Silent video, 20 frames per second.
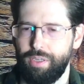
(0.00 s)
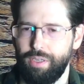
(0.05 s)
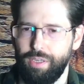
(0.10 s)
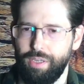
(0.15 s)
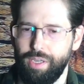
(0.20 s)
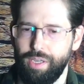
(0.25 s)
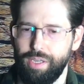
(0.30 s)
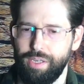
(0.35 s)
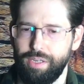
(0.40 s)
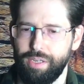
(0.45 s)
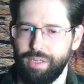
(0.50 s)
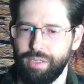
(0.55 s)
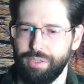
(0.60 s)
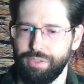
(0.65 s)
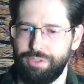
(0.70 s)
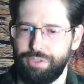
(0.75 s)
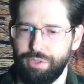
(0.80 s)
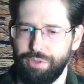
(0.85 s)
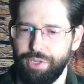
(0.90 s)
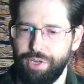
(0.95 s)
And
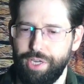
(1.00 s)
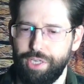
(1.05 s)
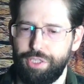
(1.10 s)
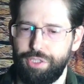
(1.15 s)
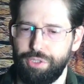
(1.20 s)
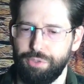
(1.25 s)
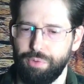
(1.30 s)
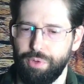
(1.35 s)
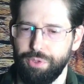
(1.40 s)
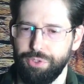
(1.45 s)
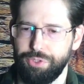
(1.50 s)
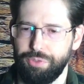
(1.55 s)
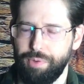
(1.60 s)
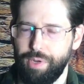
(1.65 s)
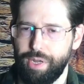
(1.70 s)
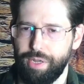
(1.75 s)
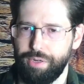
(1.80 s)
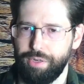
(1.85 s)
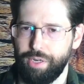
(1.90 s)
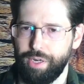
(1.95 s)
so the next year rolls
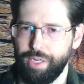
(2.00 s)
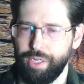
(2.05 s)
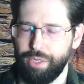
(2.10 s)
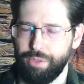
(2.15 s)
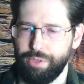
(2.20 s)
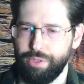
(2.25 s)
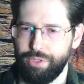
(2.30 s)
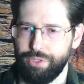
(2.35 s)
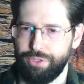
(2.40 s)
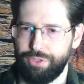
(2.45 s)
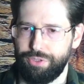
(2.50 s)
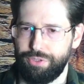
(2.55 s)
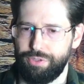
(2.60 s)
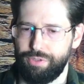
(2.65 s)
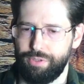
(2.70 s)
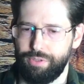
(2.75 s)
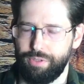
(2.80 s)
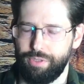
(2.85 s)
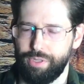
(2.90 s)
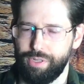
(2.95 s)
around and I go to this
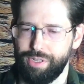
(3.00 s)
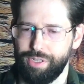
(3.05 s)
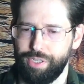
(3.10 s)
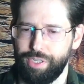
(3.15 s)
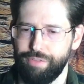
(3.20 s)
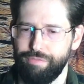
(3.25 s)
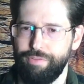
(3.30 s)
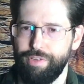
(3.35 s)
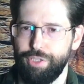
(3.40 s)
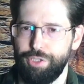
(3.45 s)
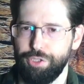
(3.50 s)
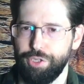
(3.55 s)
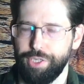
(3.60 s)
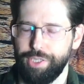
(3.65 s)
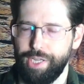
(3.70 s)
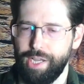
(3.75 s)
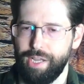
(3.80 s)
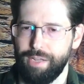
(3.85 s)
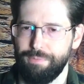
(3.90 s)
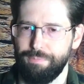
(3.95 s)
convention
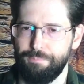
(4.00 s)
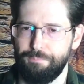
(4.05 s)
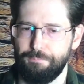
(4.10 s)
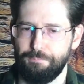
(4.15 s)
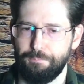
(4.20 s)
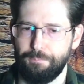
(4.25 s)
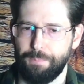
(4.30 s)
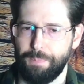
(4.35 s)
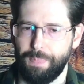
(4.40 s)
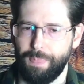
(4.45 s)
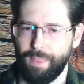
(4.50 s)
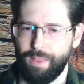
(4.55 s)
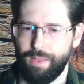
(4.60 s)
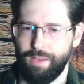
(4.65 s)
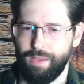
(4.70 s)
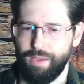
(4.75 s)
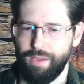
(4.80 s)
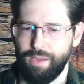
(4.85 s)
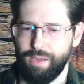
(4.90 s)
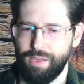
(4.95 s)
again.
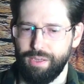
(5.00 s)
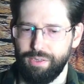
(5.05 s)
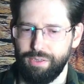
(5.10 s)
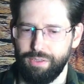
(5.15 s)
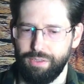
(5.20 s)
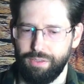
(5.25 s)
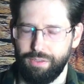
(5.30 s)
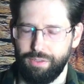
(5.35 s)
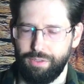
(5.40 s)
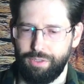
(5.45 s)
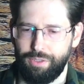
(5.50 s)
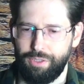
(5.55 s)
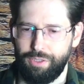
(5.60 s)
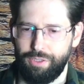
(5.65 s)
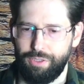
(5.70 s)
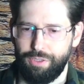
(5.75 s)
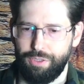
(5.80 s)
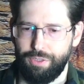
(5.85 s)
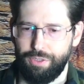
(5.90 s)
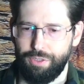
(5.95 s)
And
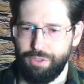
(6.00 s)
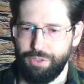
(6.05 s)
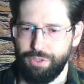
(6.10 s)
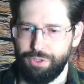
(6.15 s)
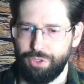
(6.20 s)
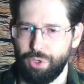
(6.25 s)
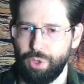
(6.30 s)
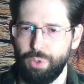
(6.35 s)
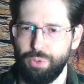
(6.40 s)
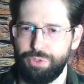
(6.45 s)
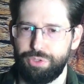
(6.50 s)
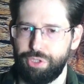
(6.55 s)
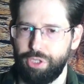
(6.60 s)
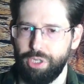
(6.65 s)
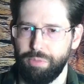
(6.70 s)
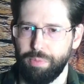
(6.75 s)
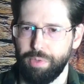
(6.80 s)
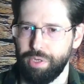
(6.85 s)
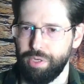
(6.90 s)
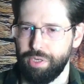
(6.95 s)
this whole
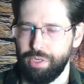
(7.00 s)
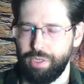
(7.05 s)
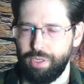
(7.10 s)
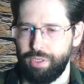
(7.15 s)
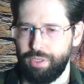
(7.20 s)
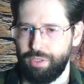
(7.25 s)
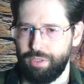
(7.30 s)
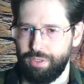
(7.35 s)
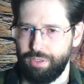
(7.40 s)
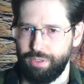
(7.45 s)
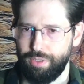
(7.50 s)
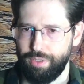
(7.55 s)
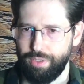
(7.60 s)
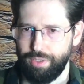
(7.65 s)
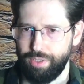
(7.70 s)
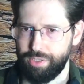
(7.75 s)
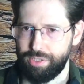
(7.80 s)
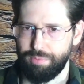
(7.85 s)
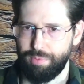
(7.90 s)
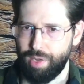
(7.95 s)
sermon
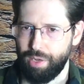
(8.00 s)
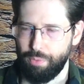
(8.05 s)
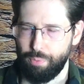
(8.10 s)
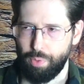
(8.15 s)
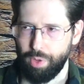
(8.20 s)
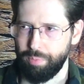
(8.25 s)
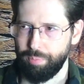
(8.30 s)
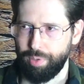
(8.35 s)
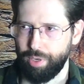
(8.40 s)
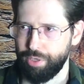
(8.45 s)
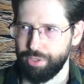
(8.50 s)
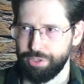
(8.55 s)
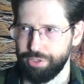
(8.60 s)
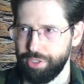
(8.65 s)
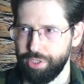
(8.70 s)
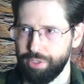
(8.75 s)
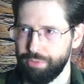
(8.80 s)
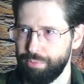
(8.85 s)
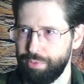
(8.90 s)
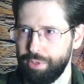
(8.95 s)
is about one person
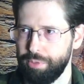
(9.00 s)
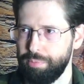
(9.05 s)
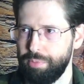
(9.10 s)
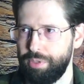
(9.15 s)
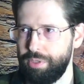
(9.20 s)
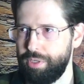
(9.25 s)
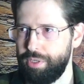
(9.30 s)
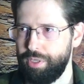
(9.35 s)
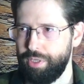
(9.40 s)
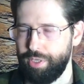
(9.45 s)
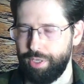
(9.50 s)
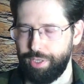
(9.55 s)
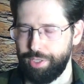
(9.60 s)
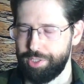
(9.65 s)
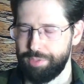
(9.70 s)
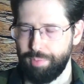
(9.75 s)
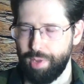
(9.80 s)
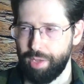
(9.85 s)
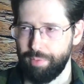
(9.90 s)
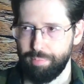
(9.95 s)
in the room. It's
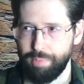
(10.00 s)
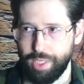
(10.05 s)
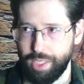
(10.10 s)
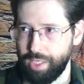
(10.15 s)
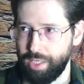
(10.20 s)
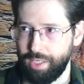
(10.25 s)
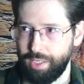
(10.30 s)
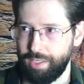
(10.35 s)
about me.